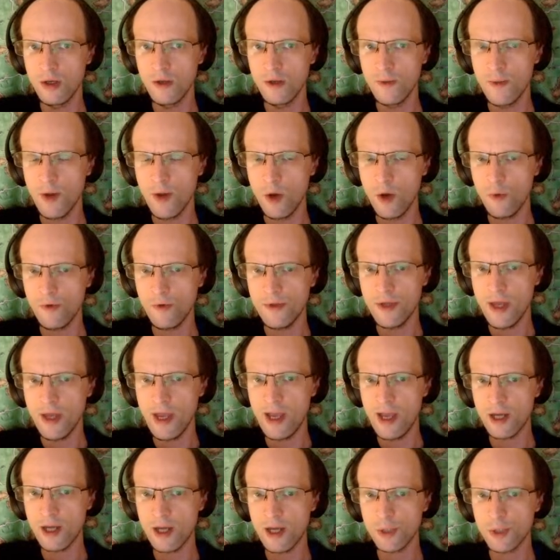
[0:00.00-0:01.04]
Not with the
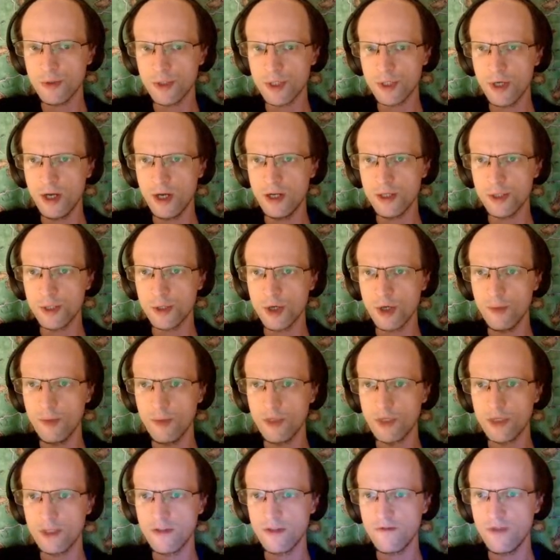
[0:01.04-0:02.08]
actual tile draw,
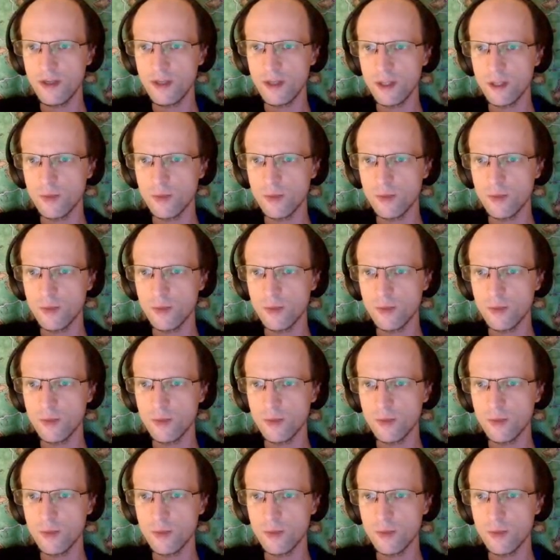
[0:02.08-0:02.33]
because the thing is,